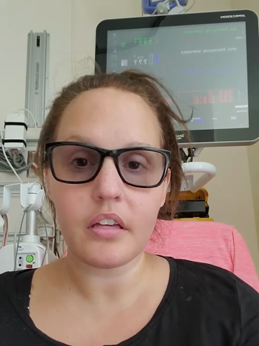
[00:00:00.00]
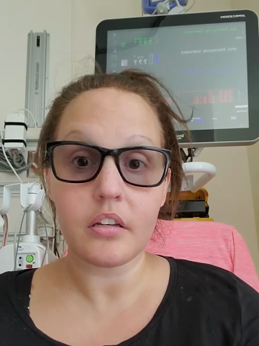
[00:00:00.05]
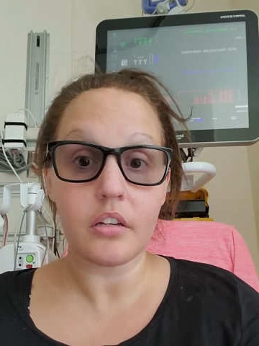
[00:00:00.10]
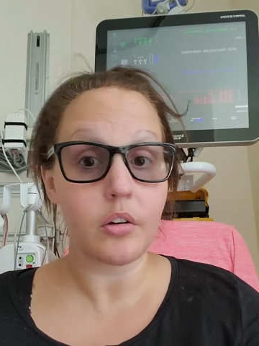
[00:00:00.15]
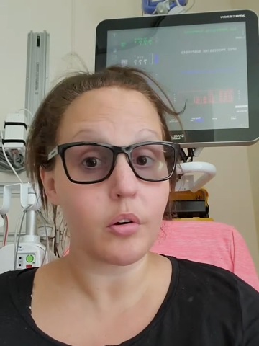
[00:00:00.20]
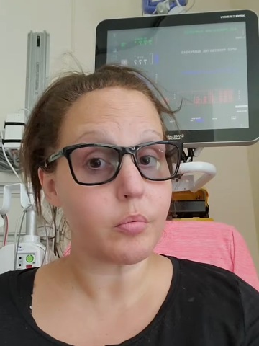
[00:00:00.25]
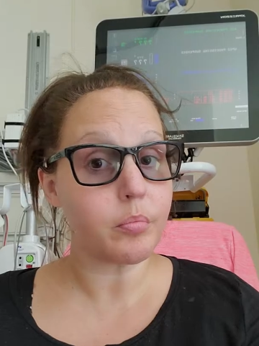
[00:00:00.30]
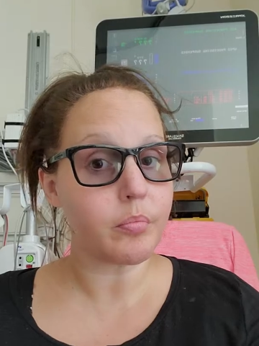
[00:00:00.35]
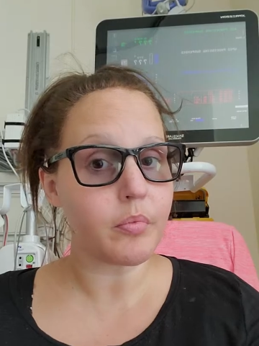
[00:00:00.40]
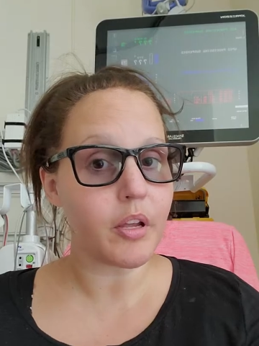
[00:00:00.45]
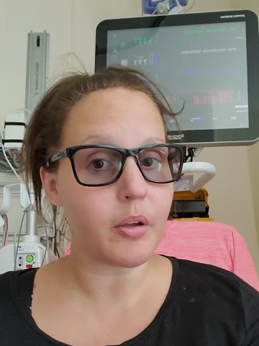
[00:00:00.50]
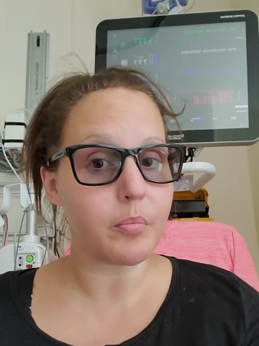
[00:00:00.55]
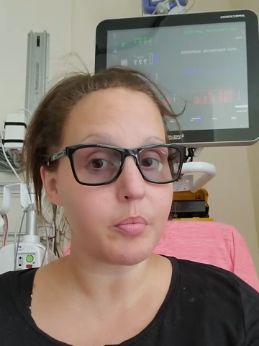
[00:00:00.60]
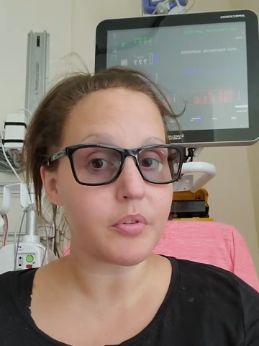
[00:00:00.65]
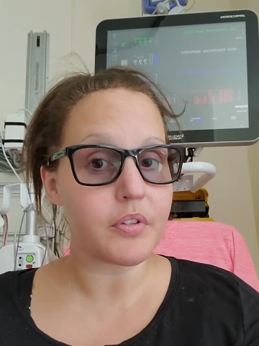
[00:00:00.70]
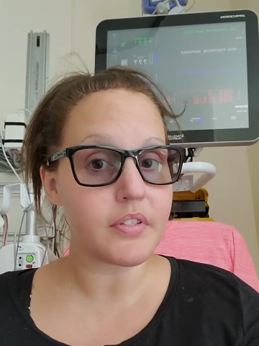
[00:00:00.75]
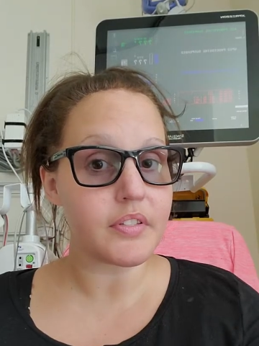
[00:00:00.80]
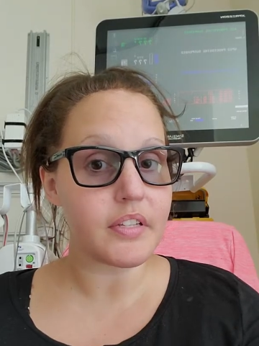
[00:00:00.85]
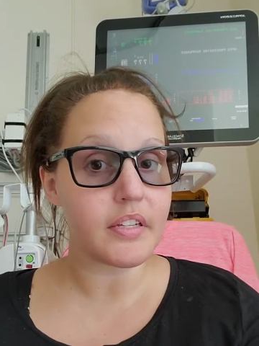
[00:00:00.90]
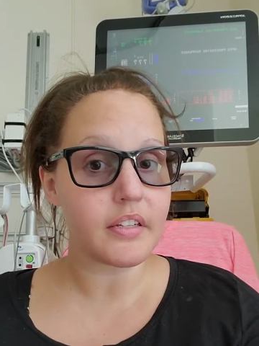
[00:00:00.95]
nope,
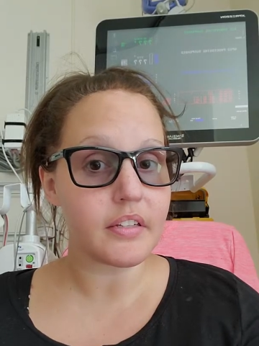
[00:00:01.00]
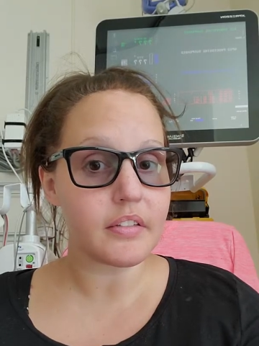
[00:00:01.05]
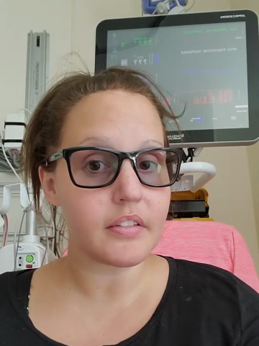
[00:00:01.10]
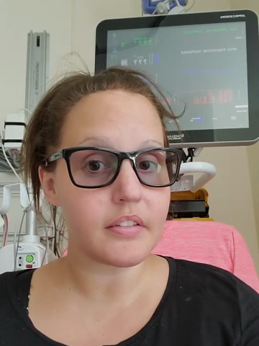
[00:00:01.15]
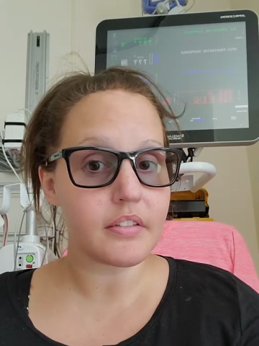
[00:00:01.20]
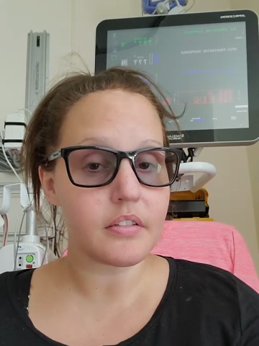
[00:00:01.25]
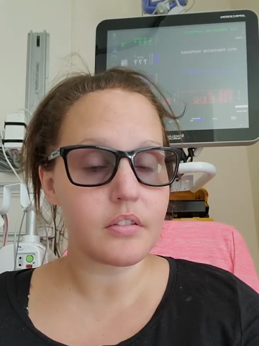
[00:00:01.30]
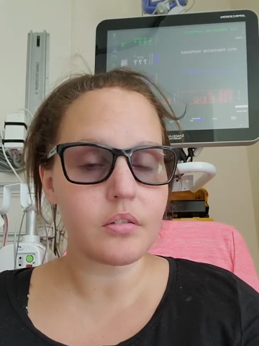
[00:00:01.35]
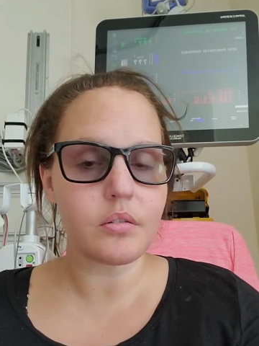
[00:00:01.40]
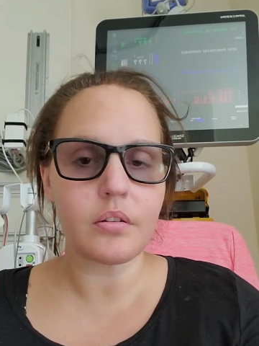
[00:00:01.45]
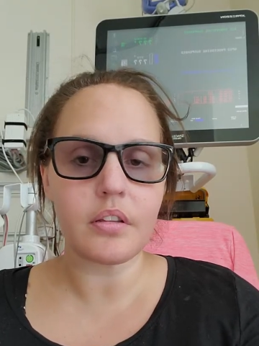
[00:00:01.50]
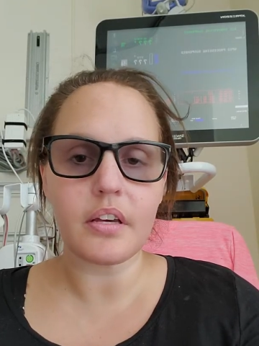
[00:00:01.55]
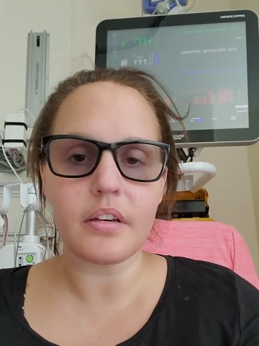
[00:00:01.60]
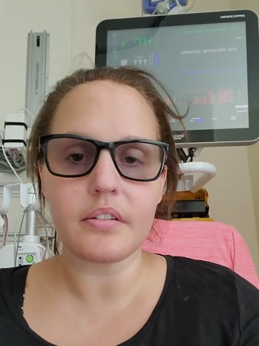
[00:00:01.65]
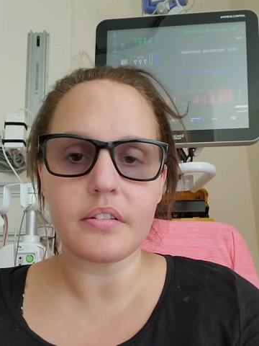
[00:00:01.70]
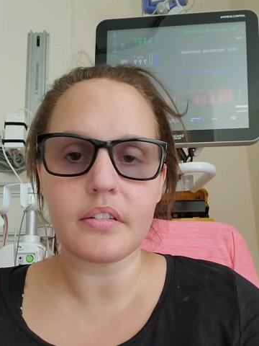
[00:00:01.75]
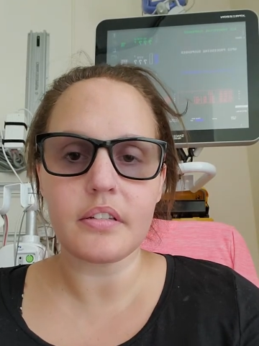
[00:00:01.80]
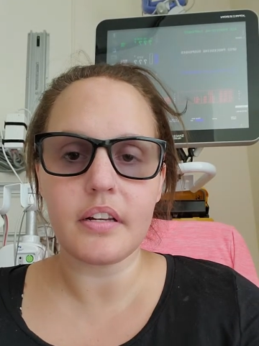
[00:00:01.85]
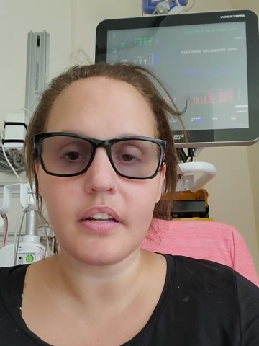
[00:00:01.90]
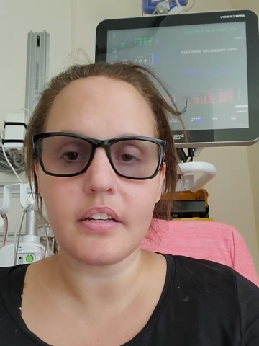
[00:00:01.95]
April 6th,
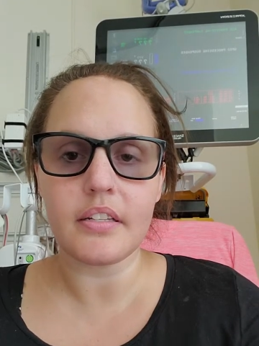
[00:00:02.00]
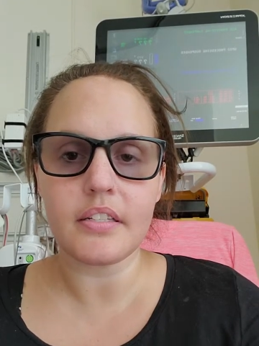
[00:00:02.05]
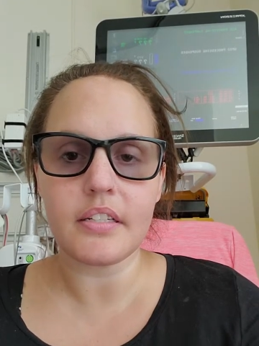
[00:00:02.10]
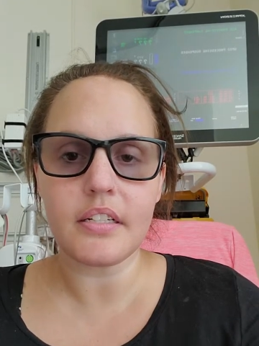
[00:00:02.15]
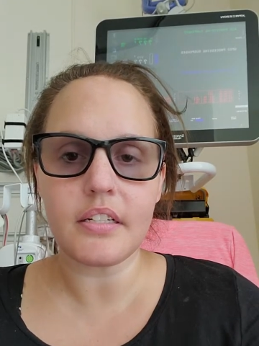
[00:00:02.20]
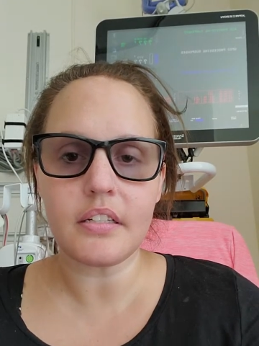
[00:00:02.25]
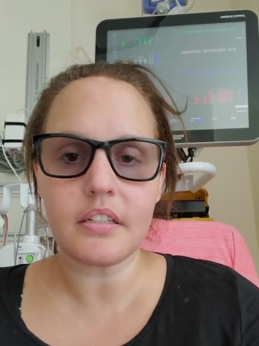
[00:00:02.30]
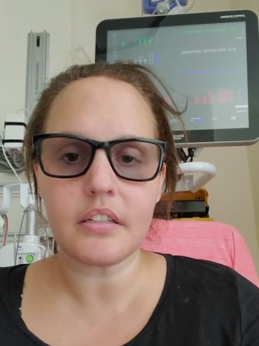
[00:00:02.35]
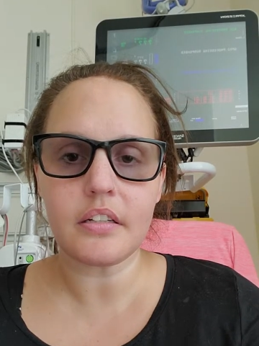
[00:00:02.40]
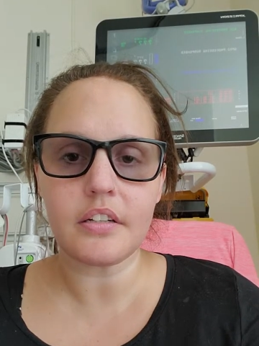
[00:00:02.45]
2019.